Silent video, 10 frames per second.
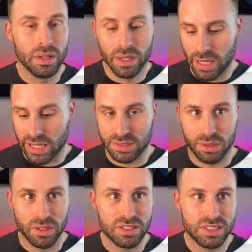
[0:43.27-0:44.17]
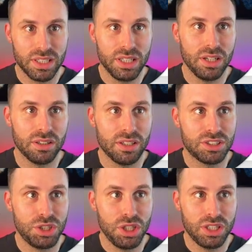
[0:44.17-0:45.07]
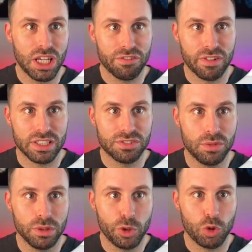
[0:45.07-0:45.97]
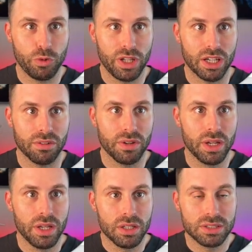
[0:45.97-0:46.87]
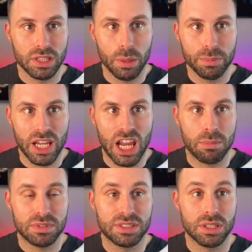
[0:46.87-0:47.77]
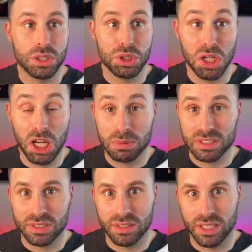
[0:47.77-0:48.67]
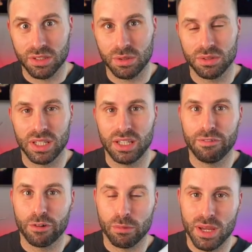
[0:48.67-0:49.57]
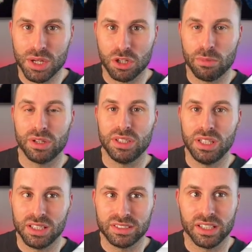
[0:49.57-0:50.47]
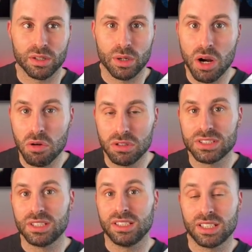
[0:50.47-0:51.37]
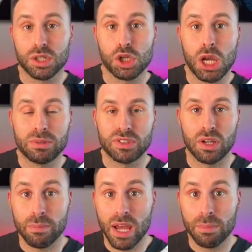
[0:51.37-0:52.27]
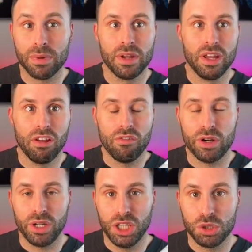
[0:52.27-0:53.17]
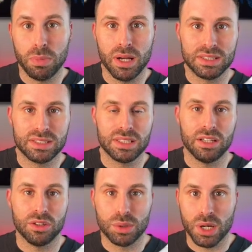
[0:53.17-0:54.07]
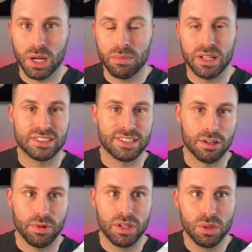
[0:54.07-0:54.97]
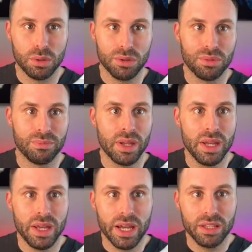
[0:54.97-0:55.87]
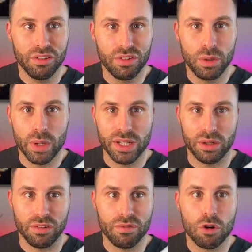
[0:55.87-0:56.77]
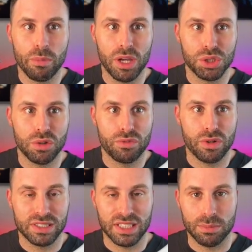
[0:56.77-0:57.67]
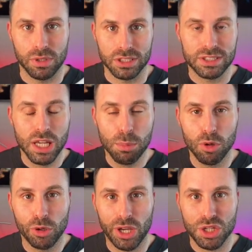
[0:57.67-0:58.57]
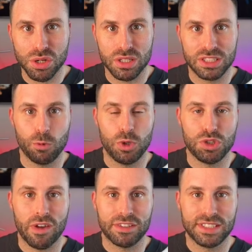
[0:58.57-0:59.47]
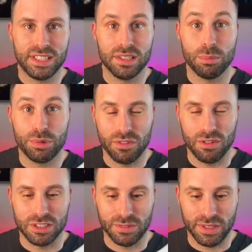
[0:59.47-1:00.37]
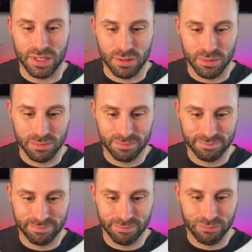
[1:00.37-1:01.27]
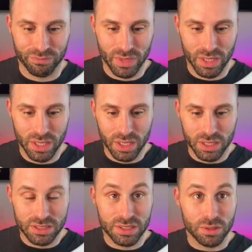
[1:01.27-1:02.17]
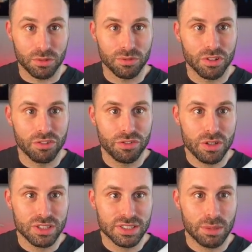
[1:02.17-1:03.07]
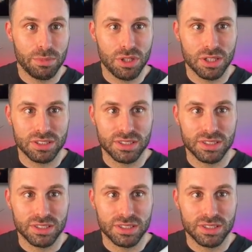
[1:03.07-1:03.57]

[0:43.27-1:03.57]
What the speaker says: As you can see, in this GTFS folder we have stop times, shapes that contain information about the exact routes, exact shapes on a map, where each bus and tram and subway goes, and a few other information, for example stop locations, which we have seen in the previous video. So first let me just